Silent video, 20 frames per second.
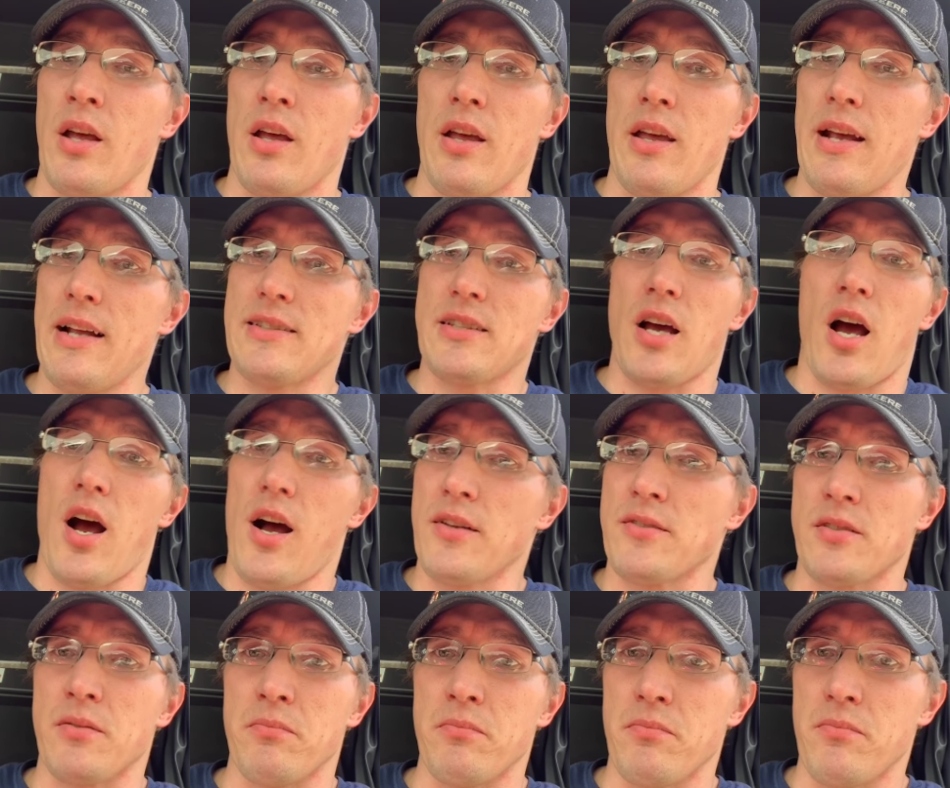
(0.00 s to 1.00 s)
It's
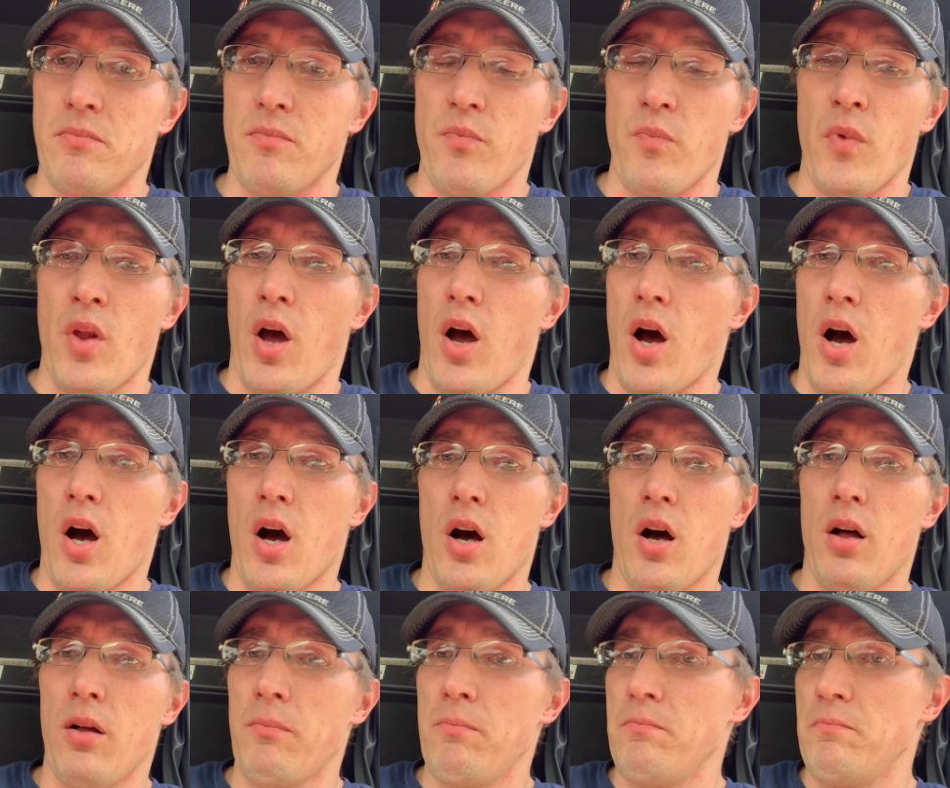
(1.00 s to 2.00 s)
awesome.
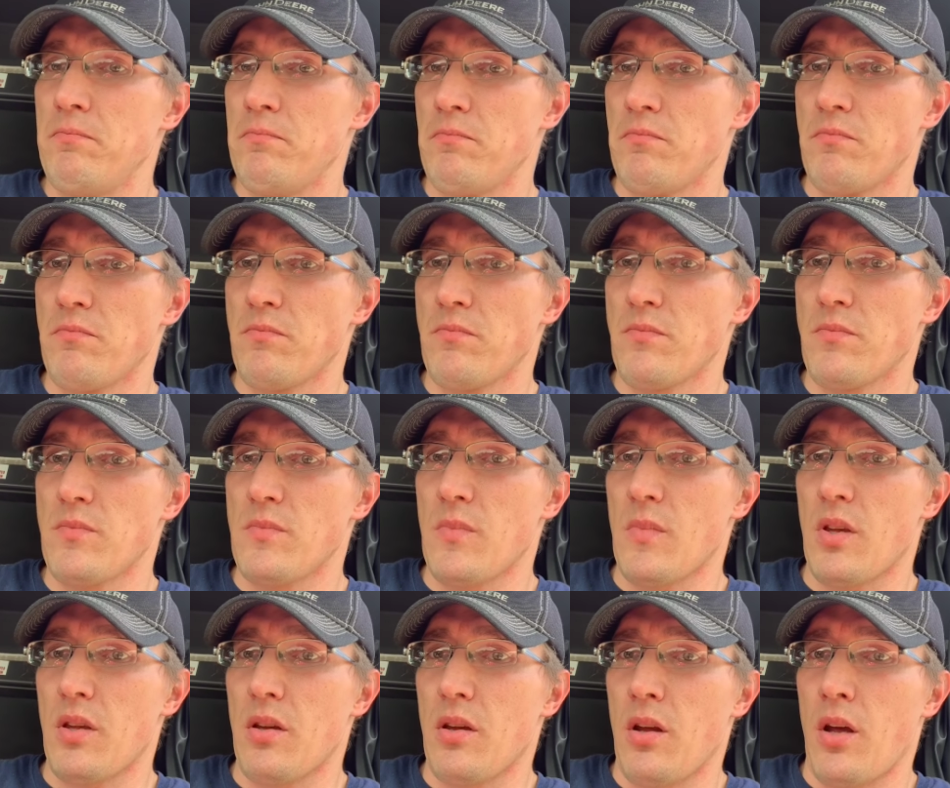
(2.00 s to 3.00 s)
All
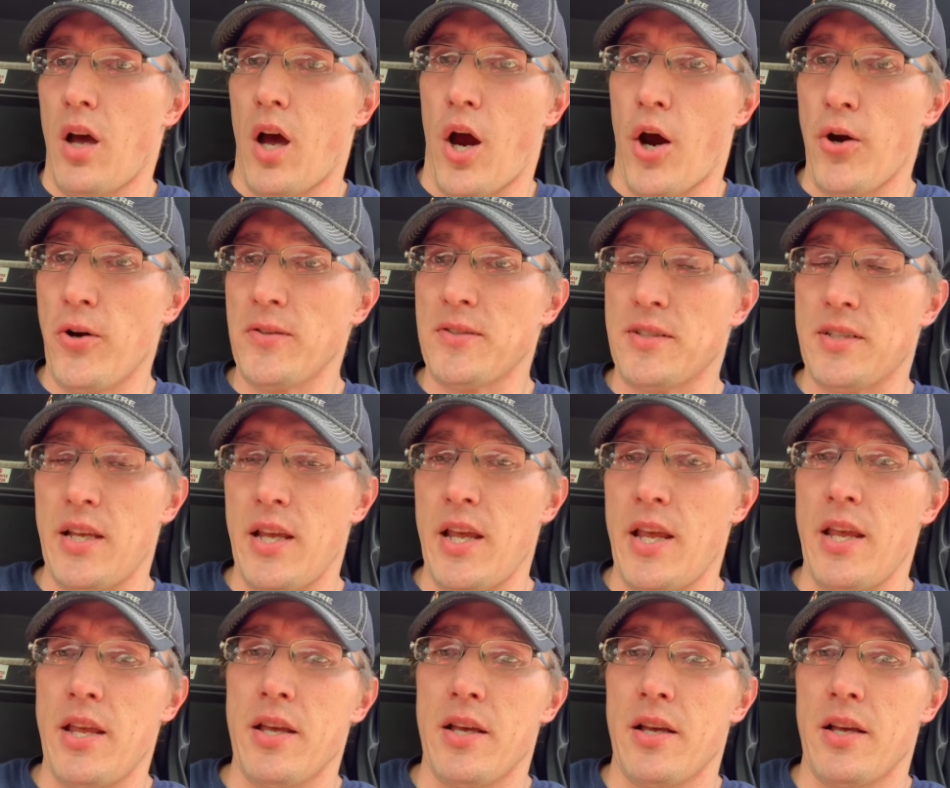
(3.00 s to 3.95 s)
RC